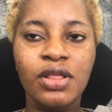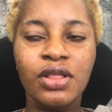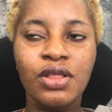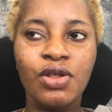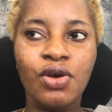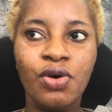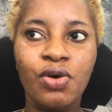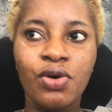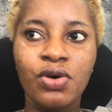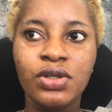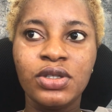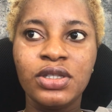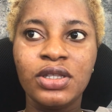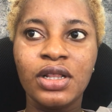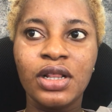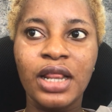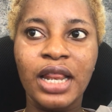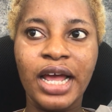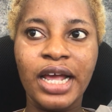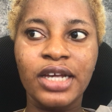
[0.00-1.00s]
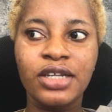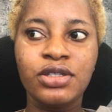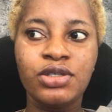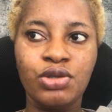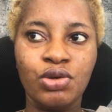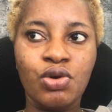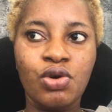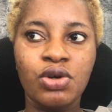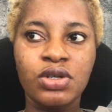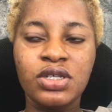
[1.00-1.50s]
done like
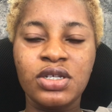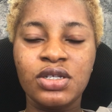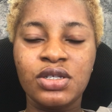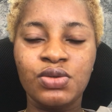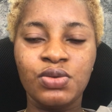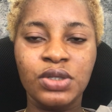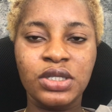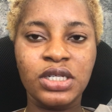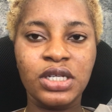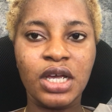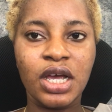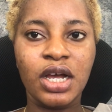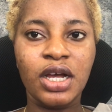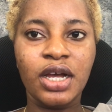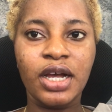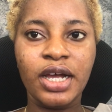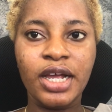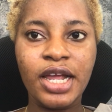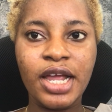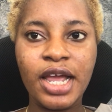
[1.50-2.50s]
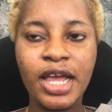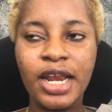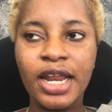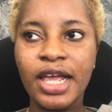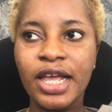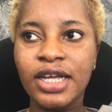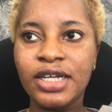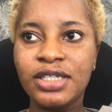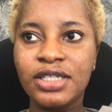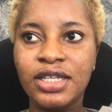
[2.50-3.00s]
2 courses with
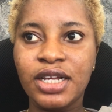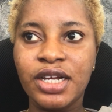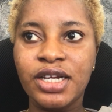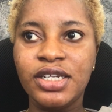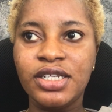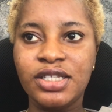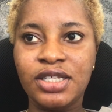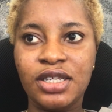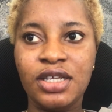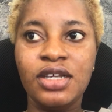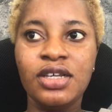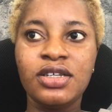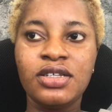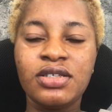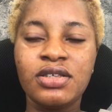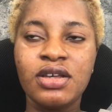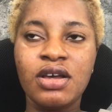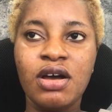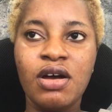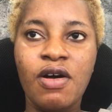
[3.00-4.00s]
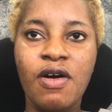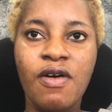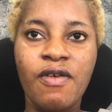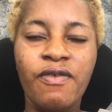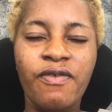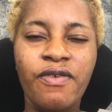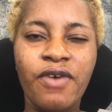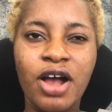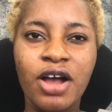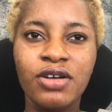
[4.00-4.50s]
ALX. There is this
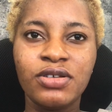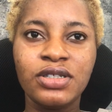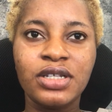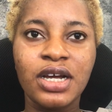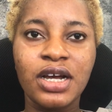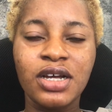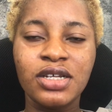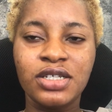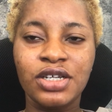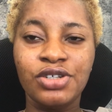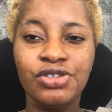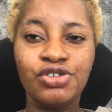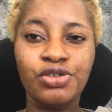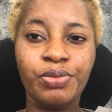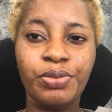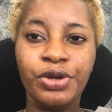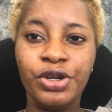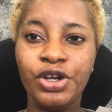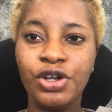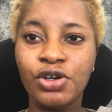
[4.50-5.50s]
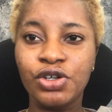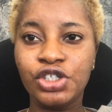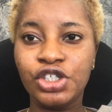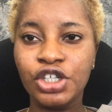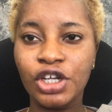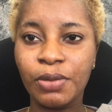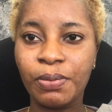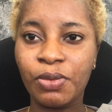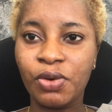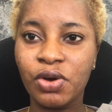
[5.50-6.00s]
founders
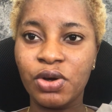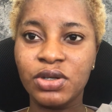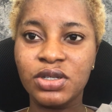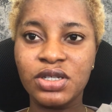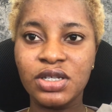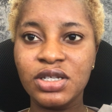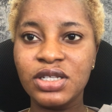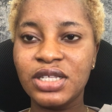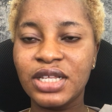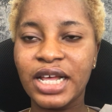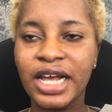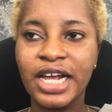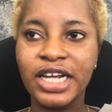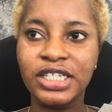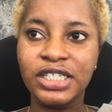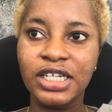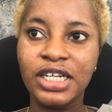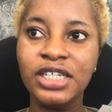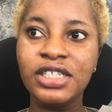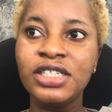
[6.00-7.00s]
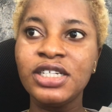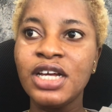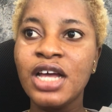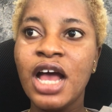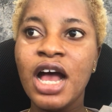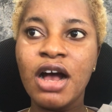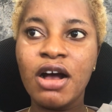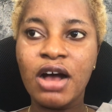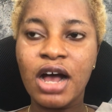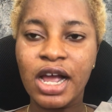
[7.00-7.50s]
entrepreneurship courses that I did.
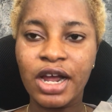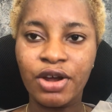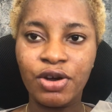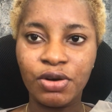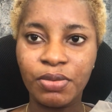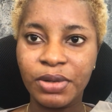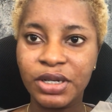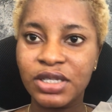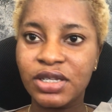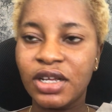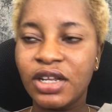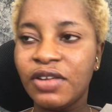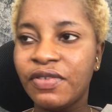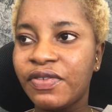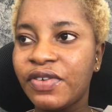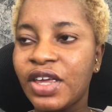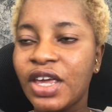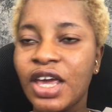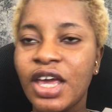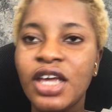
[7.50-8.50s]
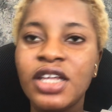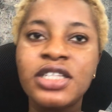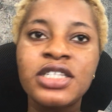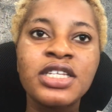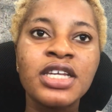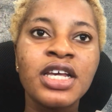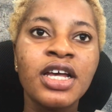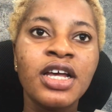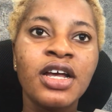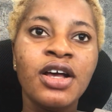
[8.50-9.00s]
I got my certificate,
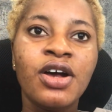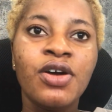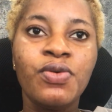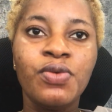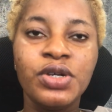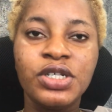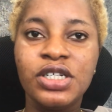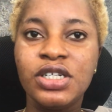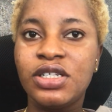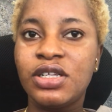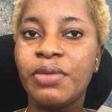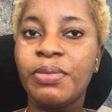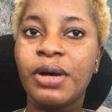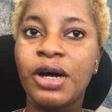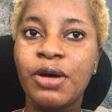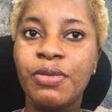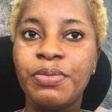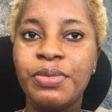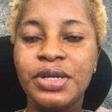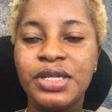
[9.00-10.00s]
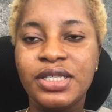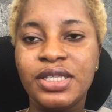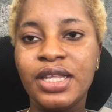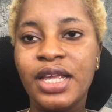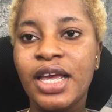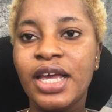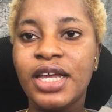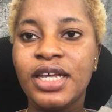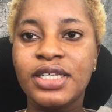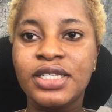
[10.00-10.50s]
which is about
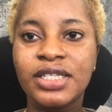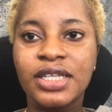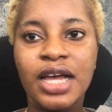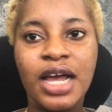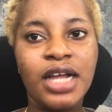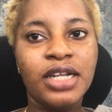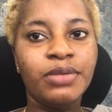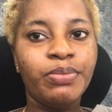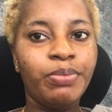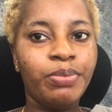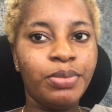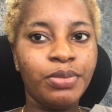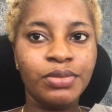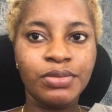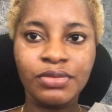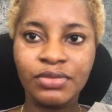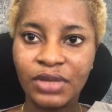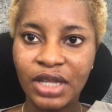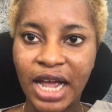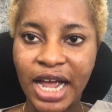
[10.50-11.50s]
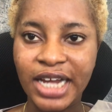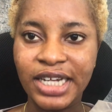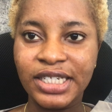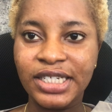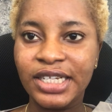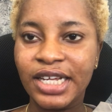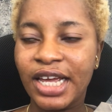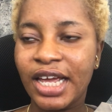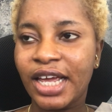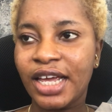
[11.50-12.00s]
business and
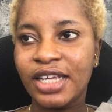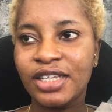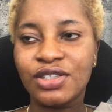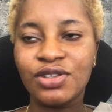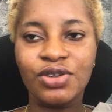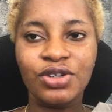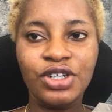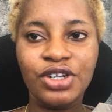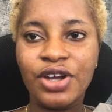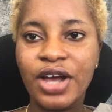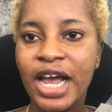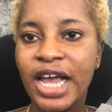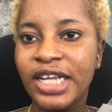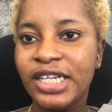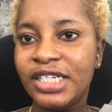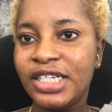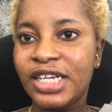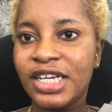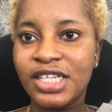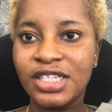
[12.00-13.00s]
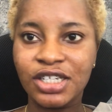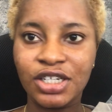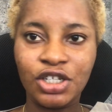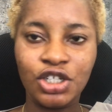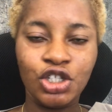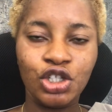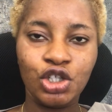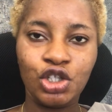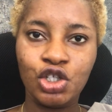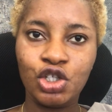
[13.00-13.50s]
ideas, turning your ideas
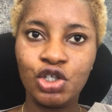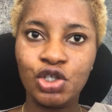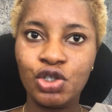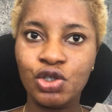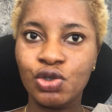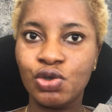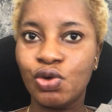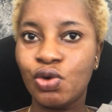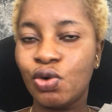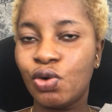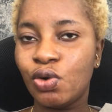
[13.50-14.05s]
into